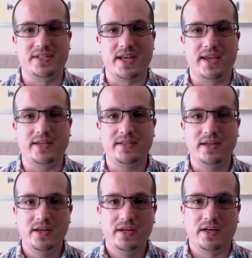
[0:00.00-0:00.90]
to date.
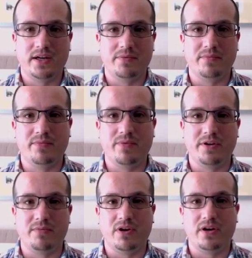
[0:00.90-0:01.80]

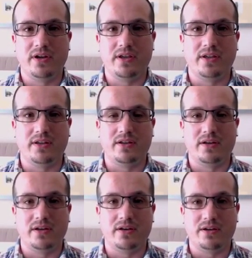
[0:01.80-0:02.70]
We were in
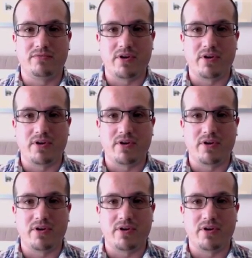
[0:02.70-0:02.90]
the early